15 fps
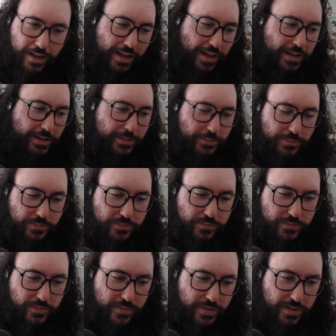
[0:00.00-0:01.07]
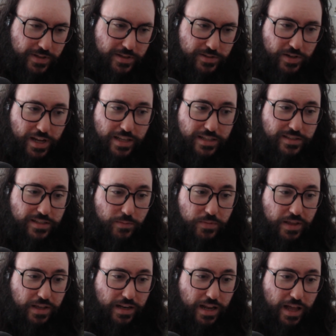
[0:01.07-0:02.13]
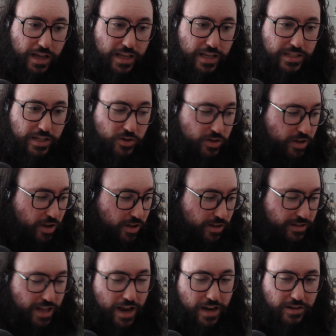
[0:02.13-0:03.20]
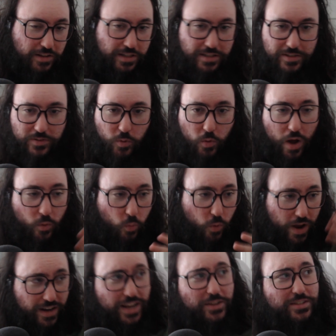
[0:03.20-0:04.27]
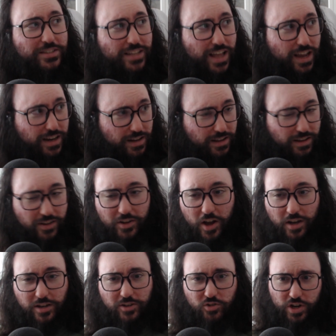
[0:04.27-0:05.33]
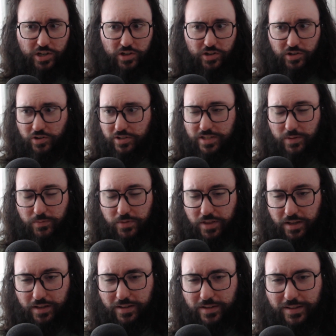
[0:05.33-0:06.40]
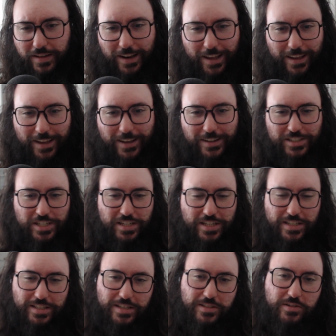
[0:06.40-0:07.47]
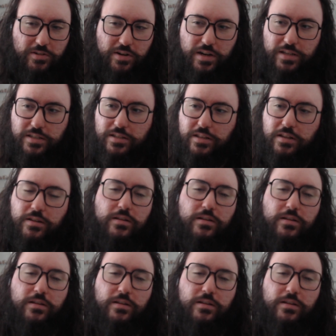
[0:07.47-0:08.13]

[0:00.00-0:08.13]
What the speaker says: So that's something I guess I could title this "Went Outside, Got Triggered" or something. Like, Jesus Christ.